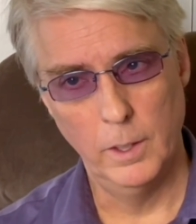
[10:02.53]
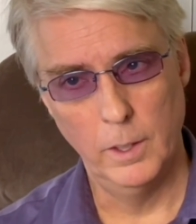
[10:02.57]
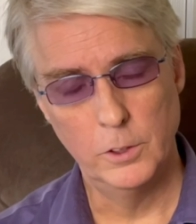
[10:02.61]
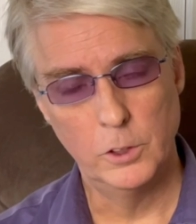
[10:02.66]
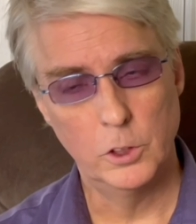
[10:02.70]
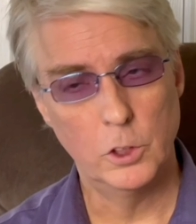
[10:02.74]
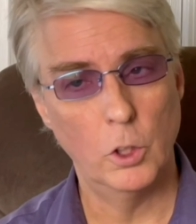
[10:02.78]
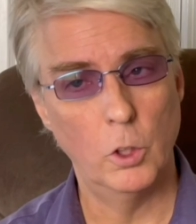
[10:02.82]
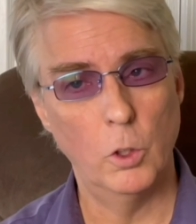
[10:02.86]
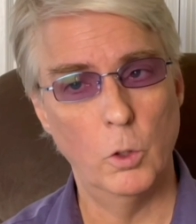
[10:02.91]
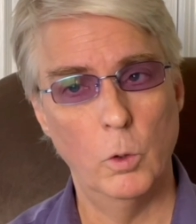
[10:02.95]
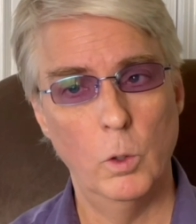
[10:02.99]

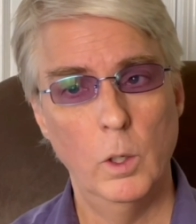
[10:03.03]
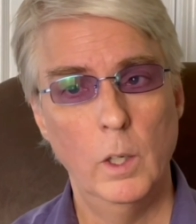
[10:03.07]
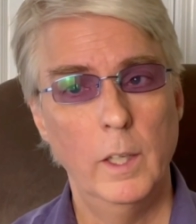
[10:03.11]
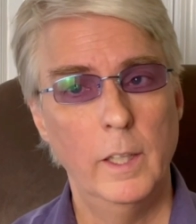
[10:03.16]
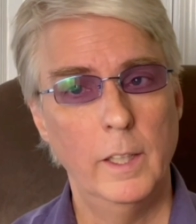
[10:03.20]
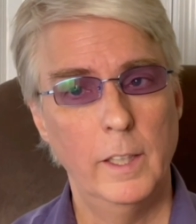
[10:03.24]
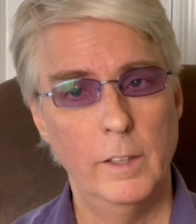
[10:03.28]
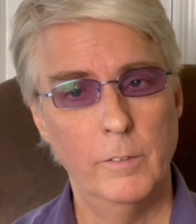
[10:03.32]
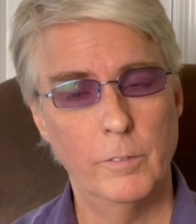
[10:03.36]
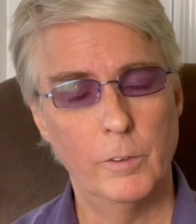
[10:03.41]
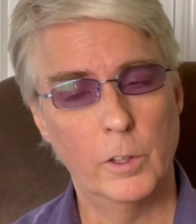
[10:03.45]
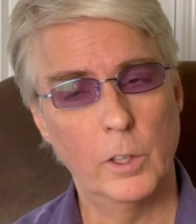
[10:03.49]
So
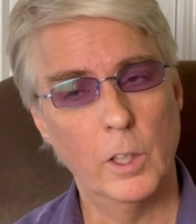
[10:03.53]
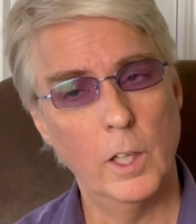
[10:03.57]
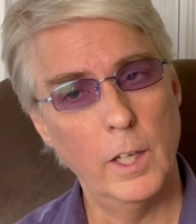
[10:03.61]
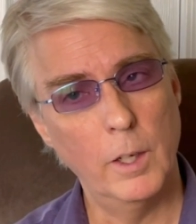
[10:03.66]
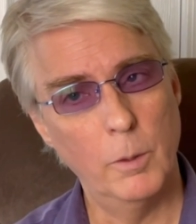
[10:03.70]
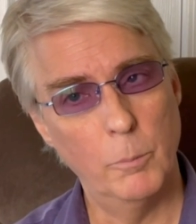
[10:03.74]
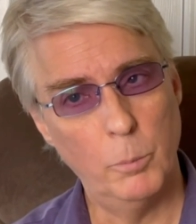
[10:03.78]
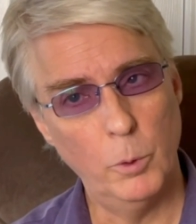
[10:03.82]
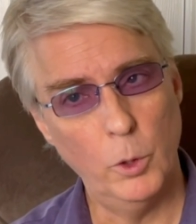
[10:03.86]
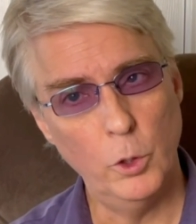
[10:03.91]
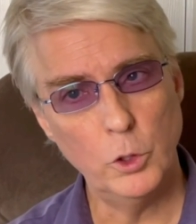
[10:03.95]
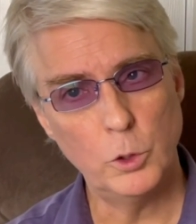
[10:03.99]
if a
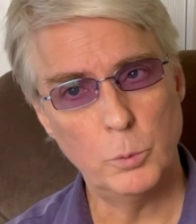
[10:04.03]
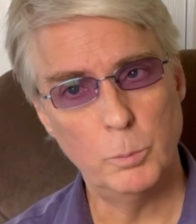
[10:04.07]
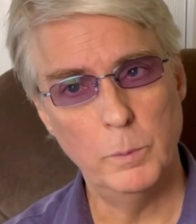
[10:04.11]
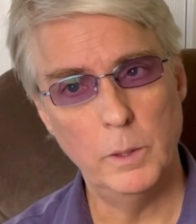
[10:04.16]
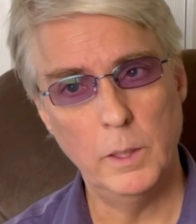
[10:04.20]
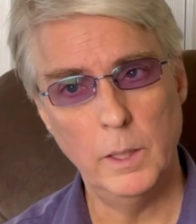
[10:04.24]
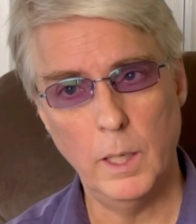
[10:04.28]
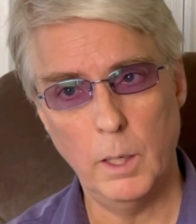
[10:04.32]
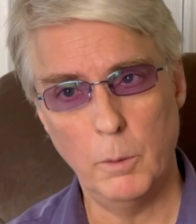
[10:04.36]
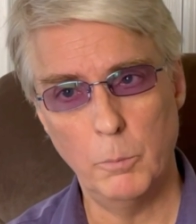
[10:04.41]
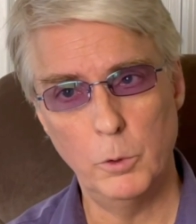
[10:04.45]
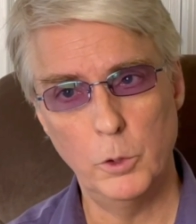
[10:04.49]
client approached
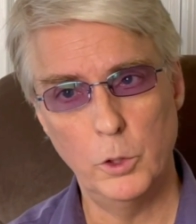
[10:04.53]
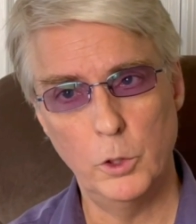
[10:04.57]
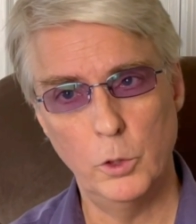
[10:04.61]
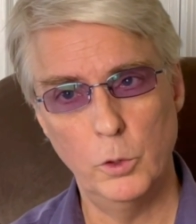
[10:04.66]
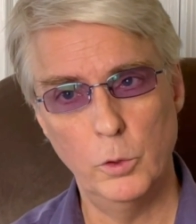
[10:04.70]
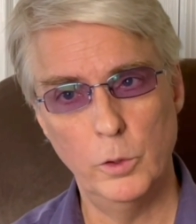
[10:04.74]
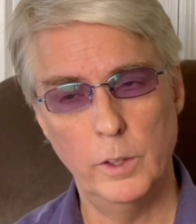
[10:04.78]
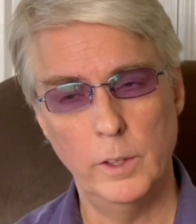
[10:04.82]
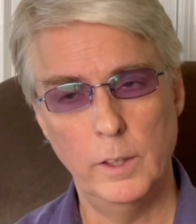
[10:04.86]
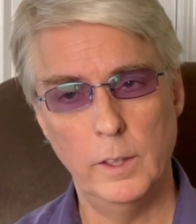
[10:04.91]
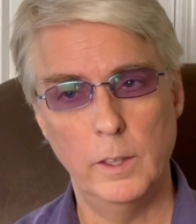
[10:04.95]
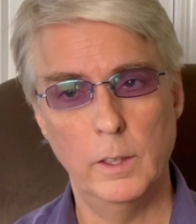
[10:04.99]
me, I would
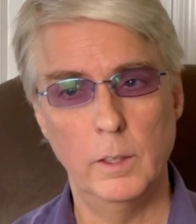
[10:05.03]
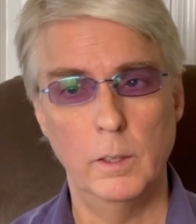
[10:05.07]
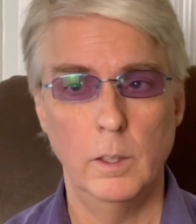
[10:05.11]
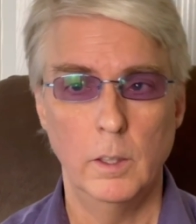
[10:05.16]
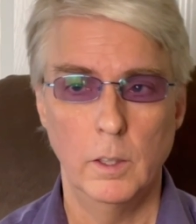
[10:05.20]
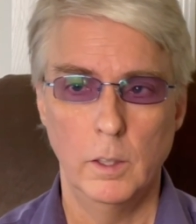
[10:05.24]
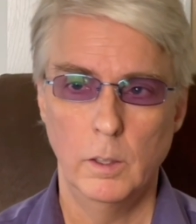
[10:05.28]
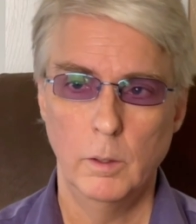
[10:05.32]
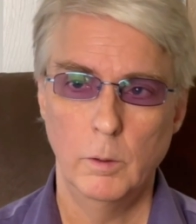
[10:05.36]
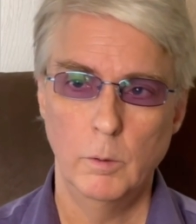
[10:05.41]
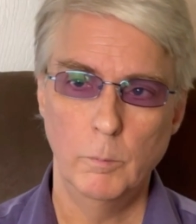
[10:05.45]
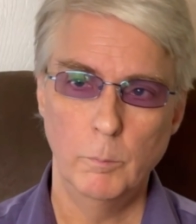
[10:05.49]
do the
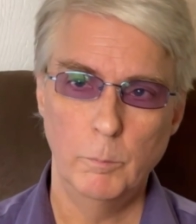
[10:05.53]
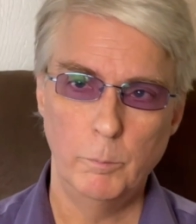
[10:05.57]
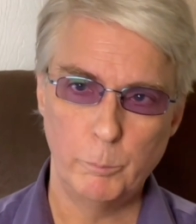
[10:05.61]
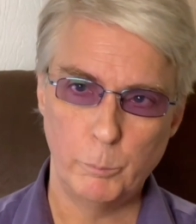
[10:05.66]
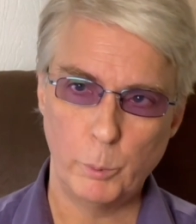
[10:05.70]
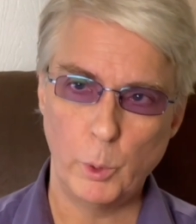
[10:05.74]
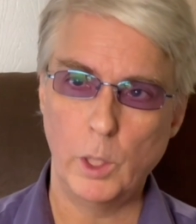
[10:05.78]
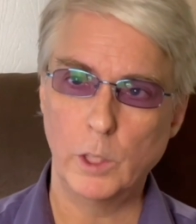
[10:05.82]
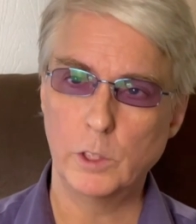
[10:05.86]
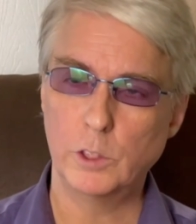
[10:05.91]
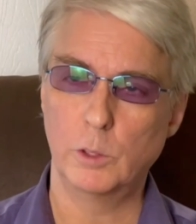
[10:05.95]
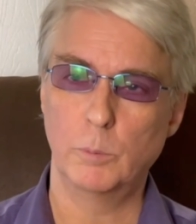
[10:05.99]

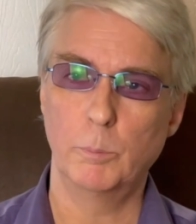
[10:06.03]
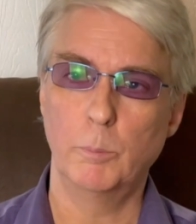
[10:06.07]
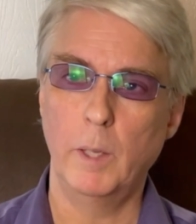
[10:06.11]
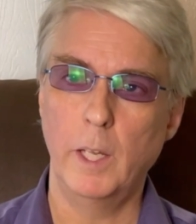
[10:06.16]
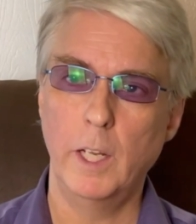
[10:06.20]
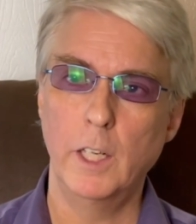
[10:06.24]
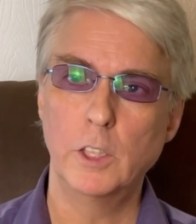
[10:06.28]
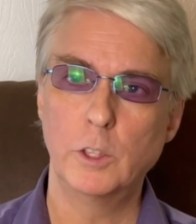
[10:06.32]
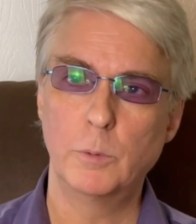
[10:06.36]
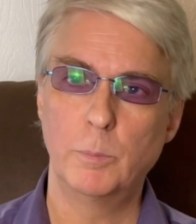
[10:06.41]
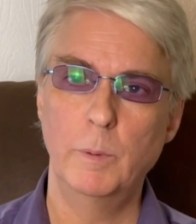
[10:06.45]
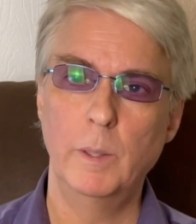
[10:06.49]
project
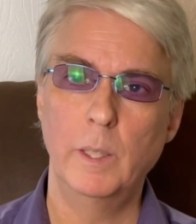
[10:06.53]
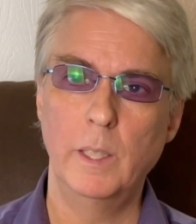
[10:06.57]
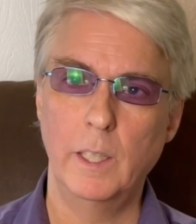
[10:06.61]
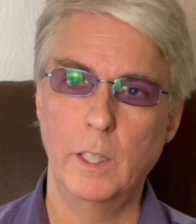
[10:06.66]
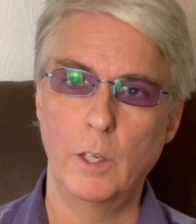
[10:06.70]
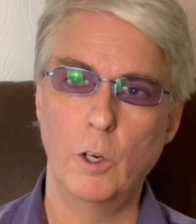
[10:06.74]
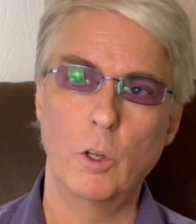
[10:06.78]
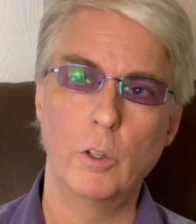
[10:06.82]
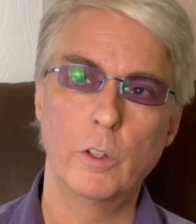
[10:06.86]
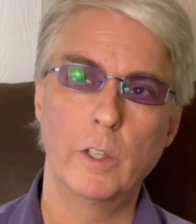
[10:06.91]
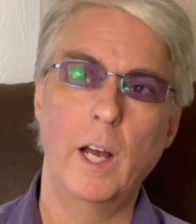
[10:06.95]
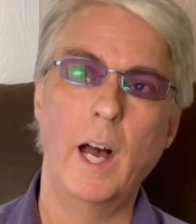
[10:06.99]
management
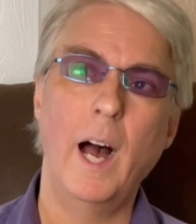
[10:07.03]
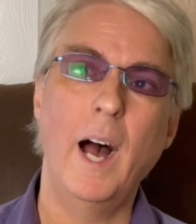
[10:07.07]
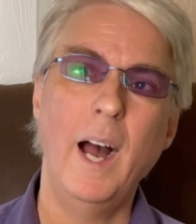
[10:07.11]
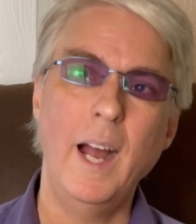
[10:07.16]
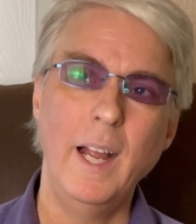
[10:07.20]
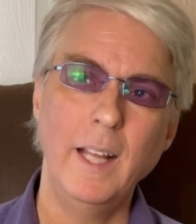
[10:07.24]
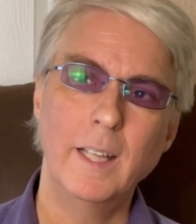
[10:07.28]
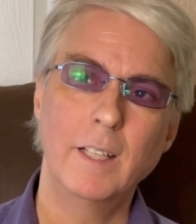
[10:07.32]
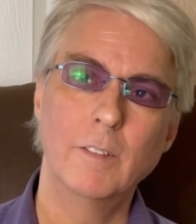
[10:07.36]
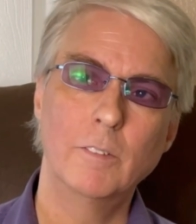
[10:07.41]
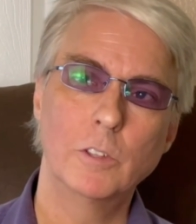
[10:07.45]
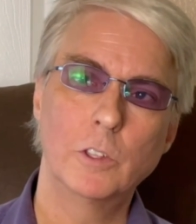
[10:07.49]
and all the
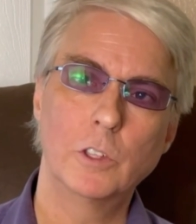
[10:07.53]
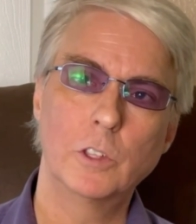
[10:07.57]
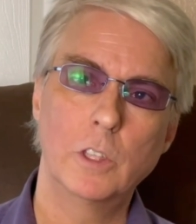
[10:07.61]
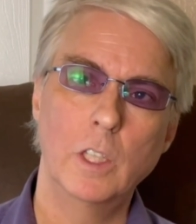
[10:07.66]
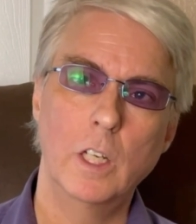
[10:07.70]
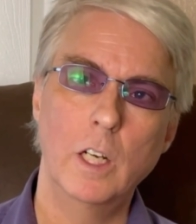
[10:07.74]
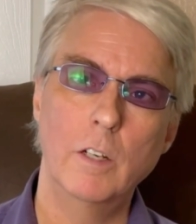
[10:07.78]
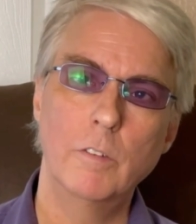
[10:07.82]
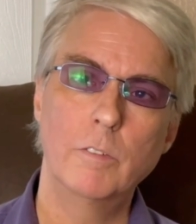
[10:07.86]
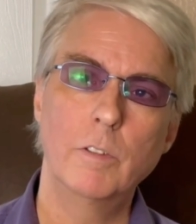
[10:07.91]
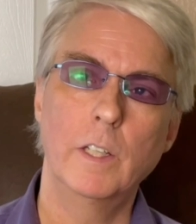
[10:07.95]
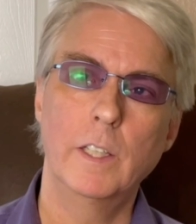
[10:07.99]
high level
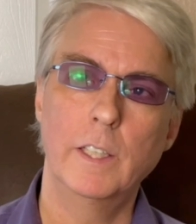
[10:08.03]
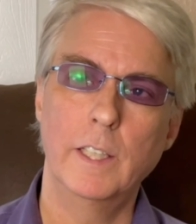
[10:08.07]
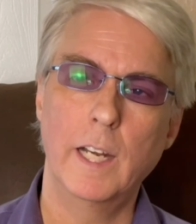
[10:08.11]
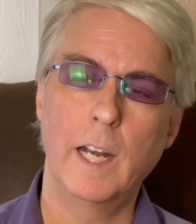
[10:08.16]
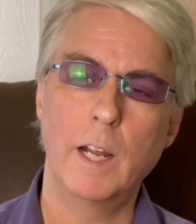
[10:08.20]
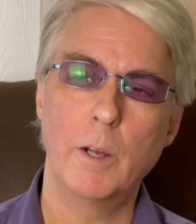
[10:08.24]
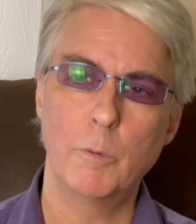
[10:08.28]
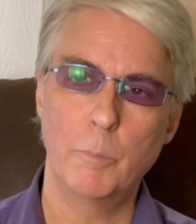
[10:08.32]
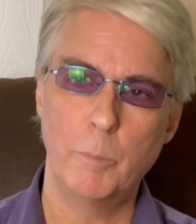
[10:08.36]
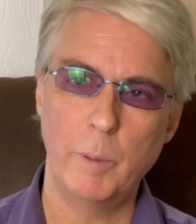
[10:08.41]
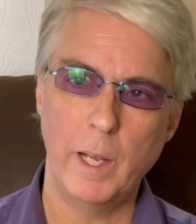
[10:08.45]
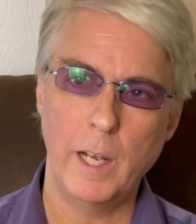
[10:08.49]
stuff, and then
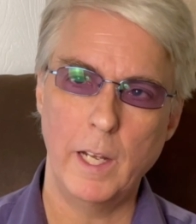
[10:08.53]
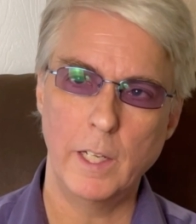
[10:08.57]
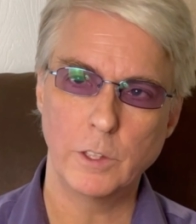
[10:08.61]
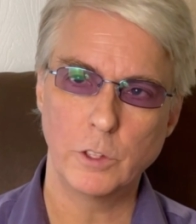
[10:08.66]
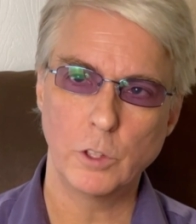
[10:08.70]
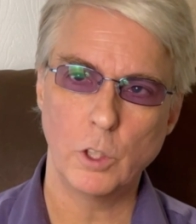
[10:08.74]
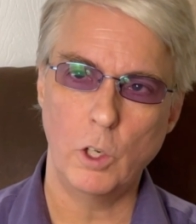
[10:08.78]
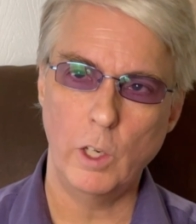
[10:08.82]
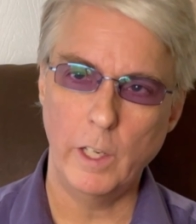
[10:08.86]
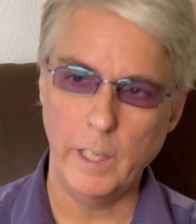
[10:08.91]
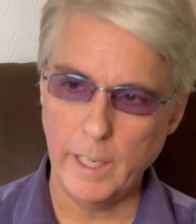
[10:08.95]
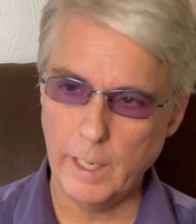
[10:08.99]
I would pass
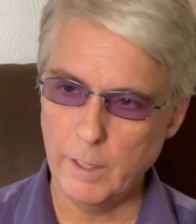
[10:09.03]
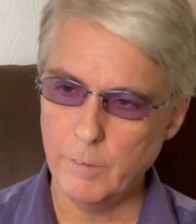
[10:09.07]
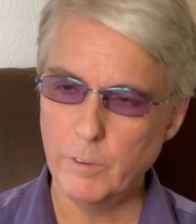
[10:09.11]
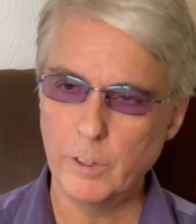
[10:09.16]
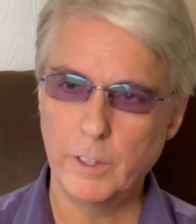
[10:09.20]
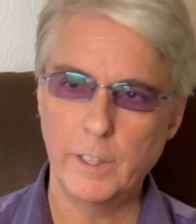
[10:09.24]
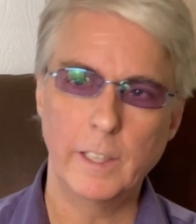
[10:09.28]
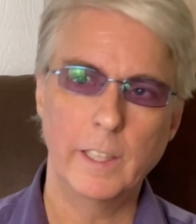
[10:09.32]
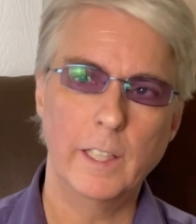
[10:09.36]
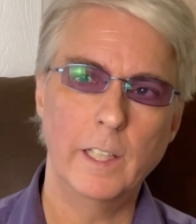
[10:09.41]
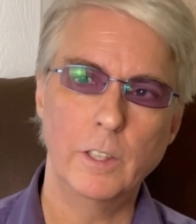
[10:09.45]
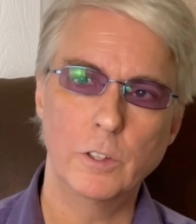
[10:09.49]

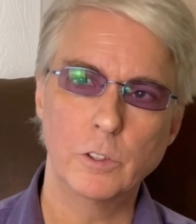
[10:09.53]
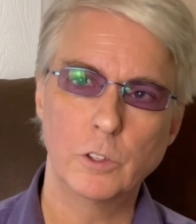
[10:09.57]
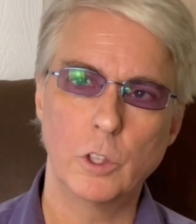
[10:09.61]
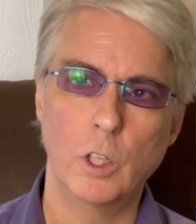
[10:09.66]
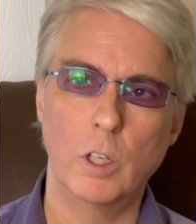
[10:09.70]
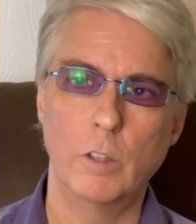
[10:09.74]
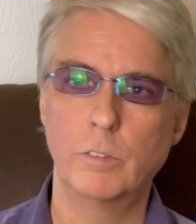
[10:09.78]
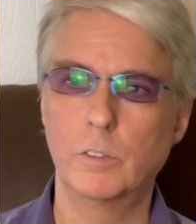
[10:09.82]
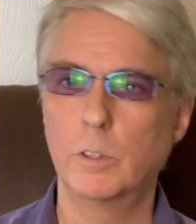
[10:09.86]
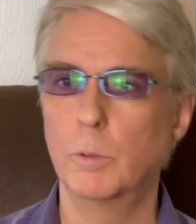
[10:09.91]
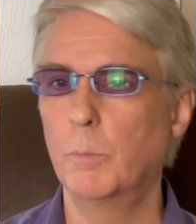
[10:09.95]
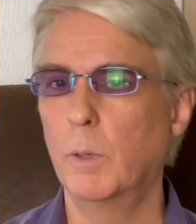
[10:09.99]
everything else
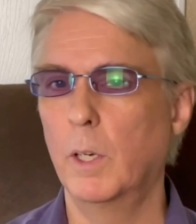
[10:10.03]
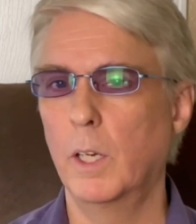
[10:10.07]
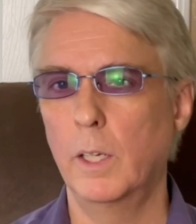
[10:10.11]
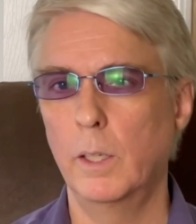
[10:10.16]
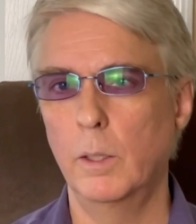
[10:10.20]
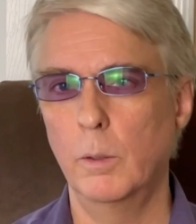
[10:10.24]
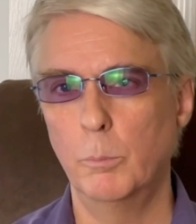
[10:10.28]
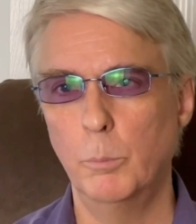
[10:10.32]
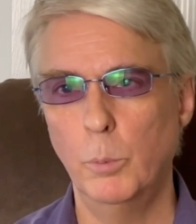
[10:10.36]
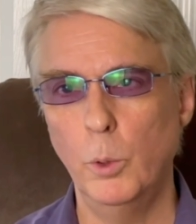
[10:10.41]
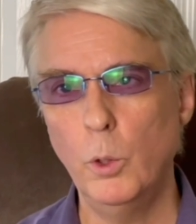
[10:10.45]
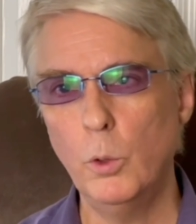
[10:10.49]
off to
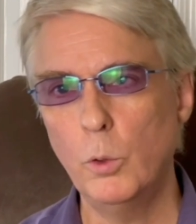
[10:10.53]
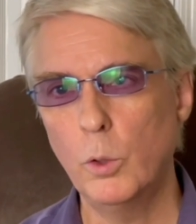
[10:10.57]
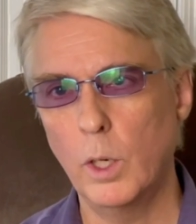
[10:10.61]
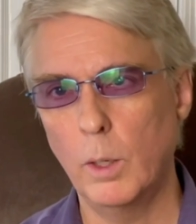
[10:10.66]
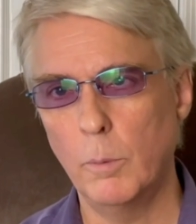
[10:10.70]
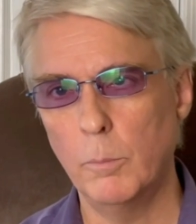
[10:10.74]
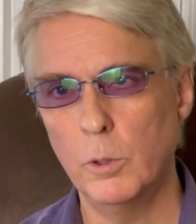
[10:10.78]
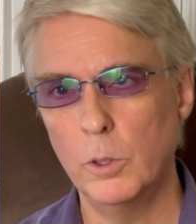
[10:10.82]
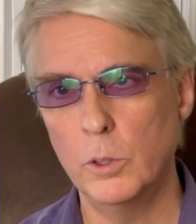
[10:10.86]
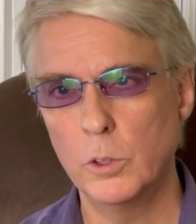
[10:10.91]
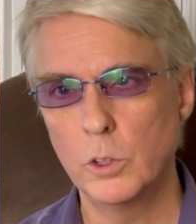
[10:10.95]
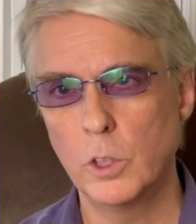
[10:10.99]
my
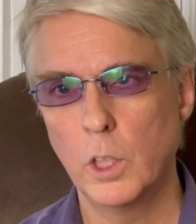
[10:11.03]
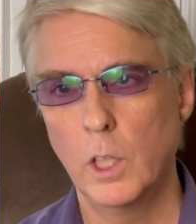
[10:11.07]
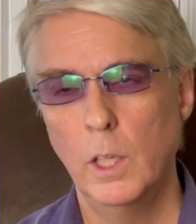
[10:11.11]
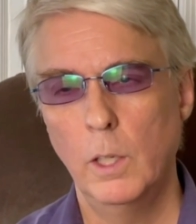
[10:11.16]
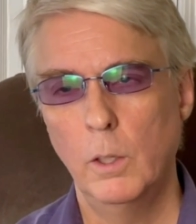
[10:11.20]
programmers,